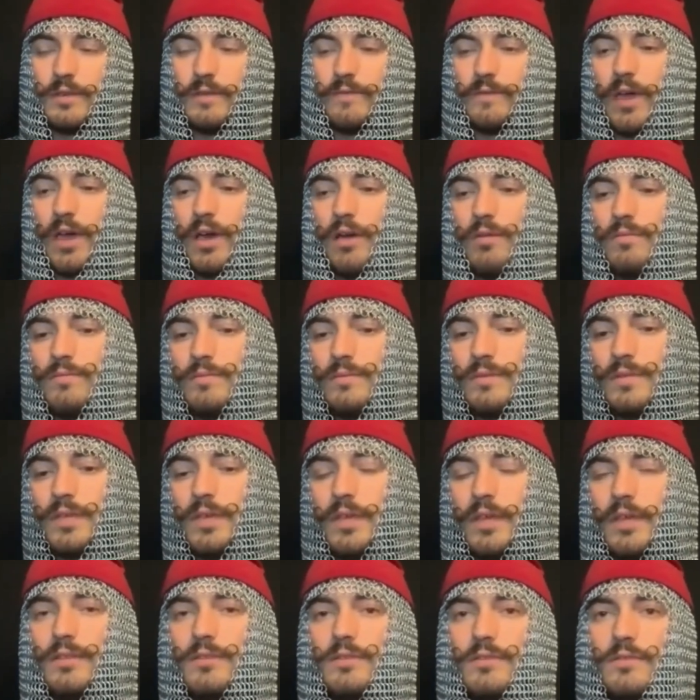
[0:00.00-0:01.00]
of albums
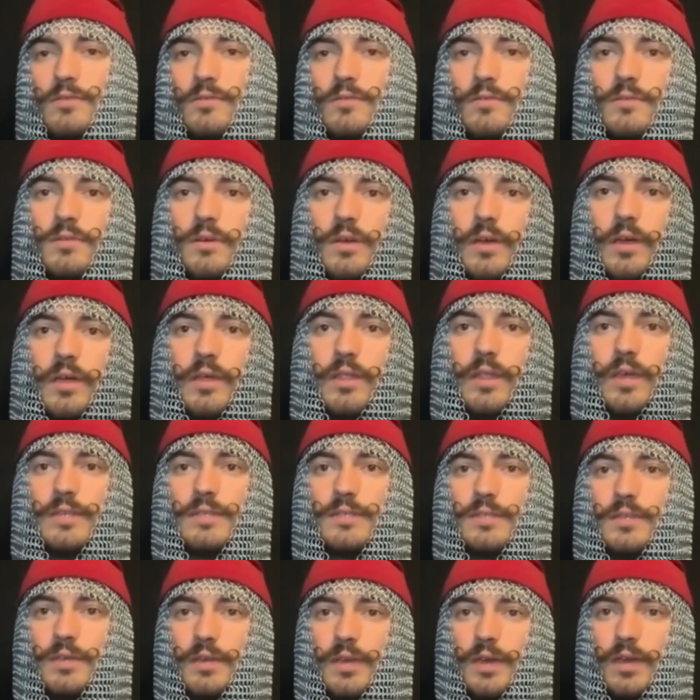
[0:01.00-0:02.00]
that I do, and
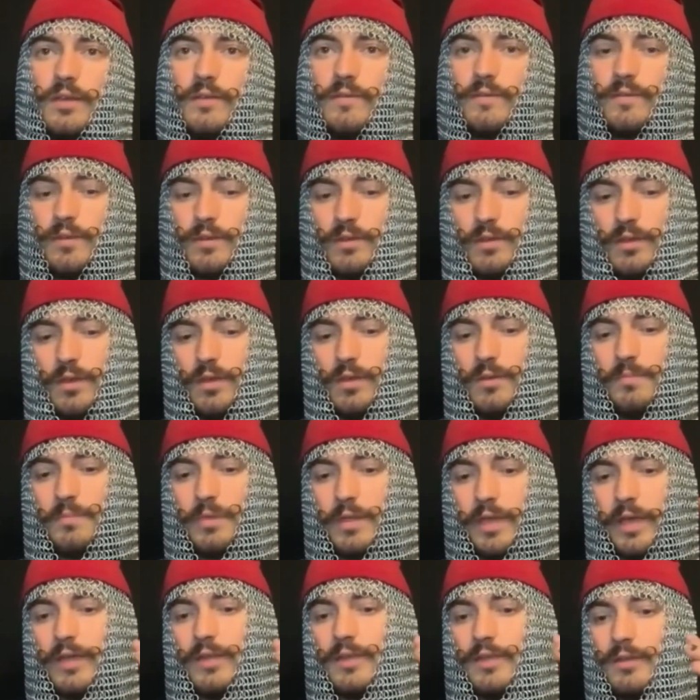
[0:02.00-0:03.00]
that's the kind of the
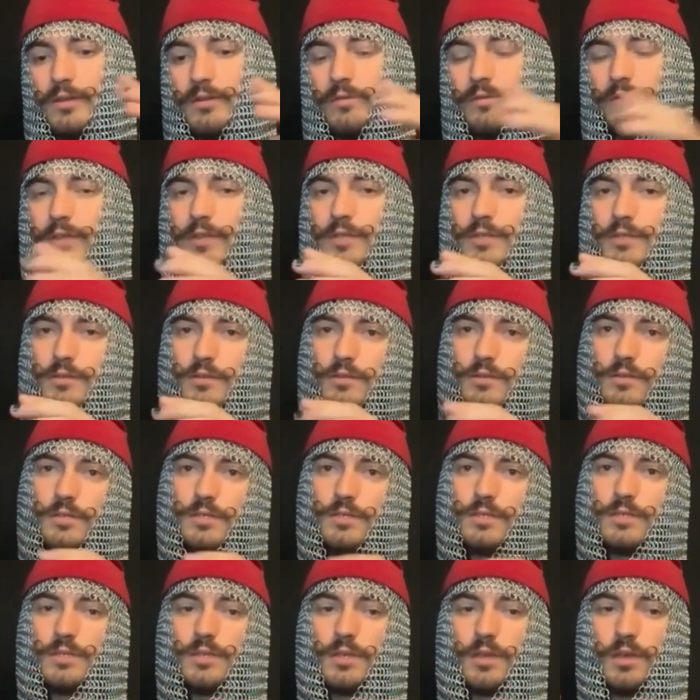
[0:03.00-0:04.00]
Blinded
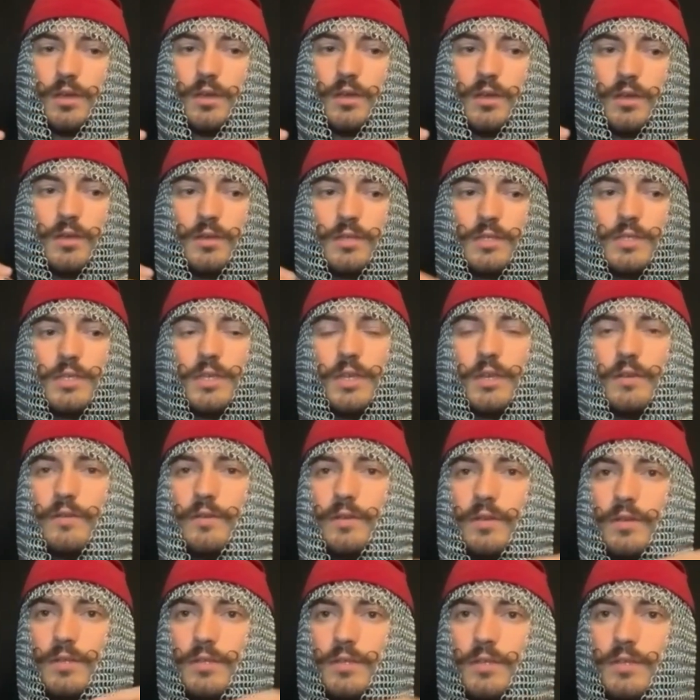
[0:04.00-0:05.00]
Creatures
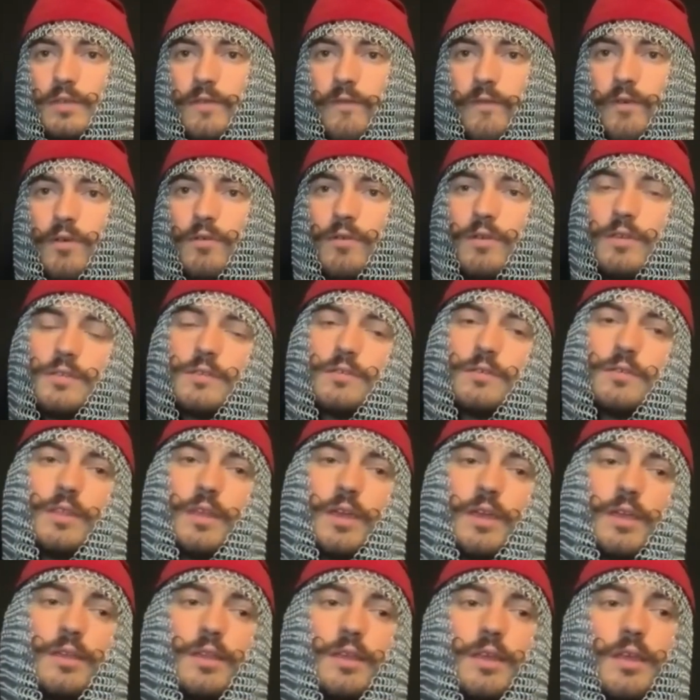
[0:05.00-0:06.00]
series is focused on
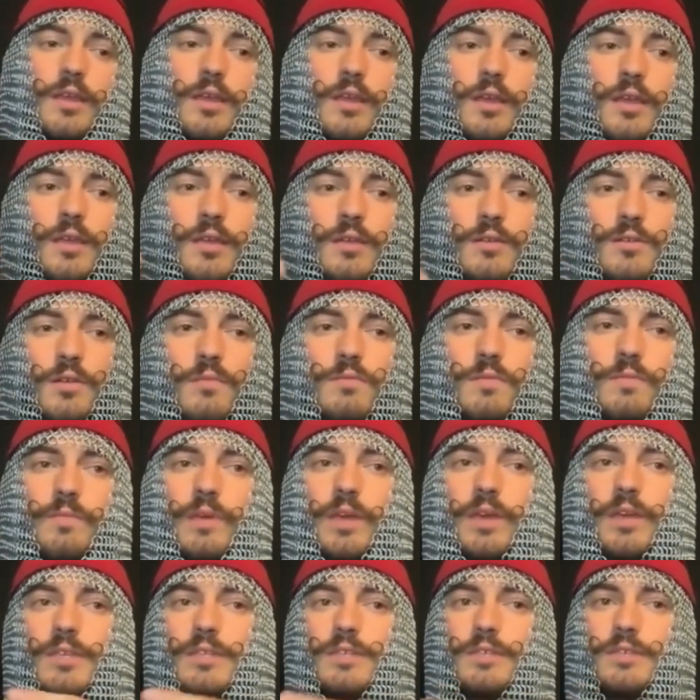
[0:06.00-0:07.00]
that drum and
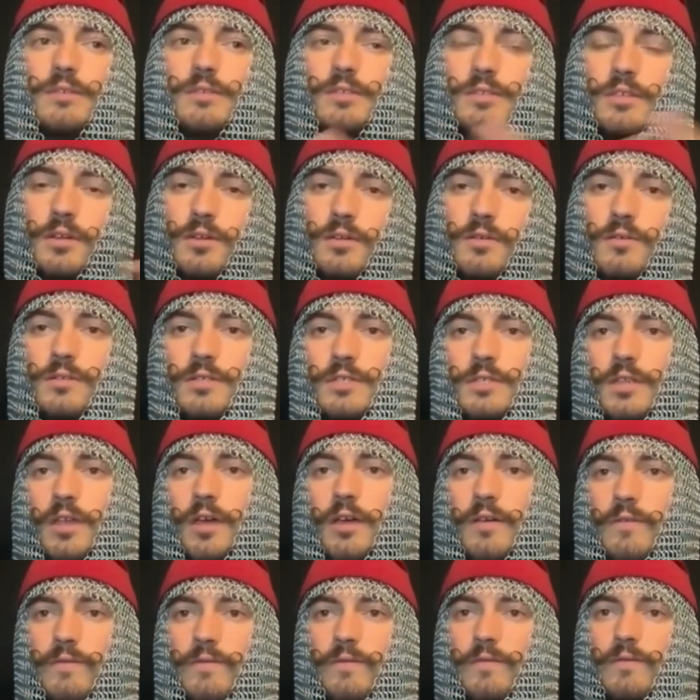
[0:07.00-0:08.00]
bass jungle
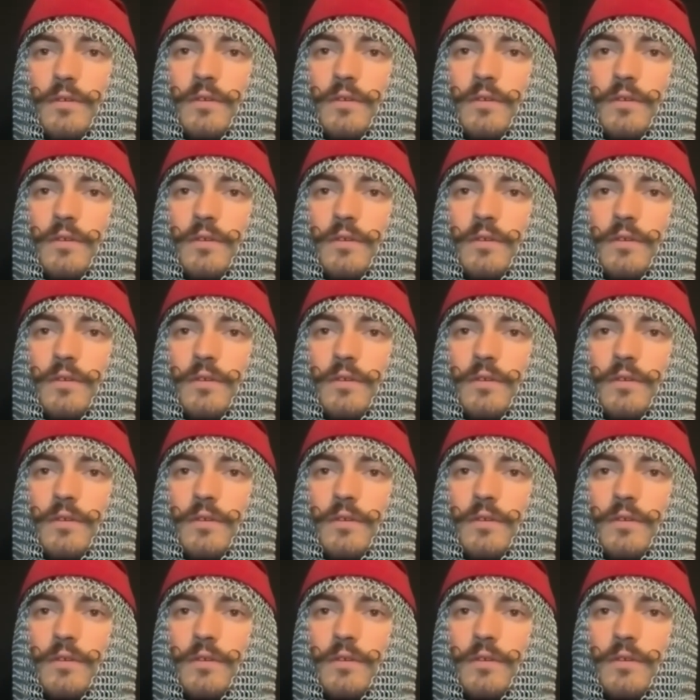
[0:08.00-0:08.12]
stuff.